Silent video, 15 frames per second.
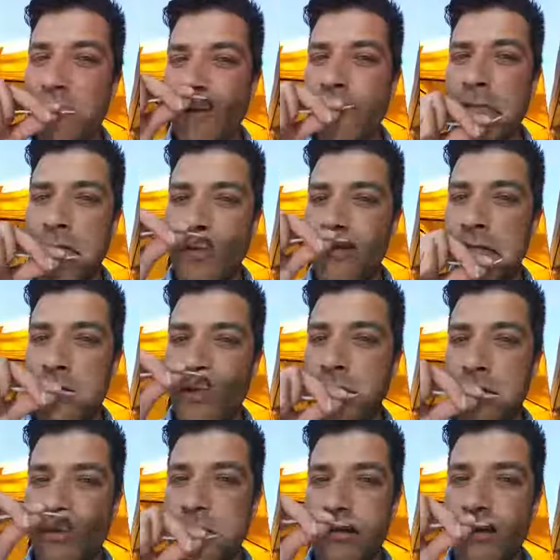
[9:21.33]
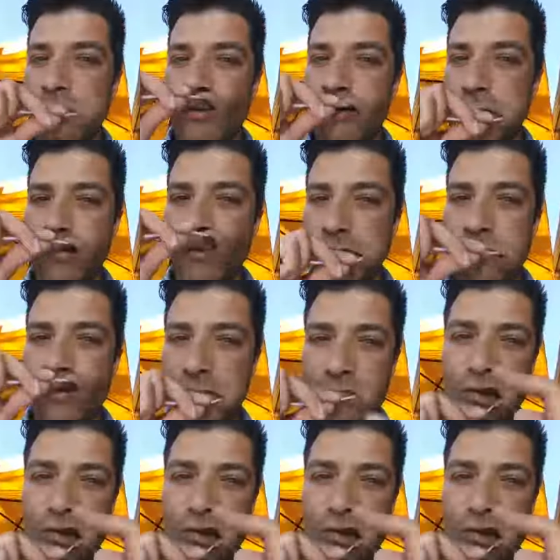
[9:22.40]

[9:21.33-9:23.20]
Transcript: My mom used to do that.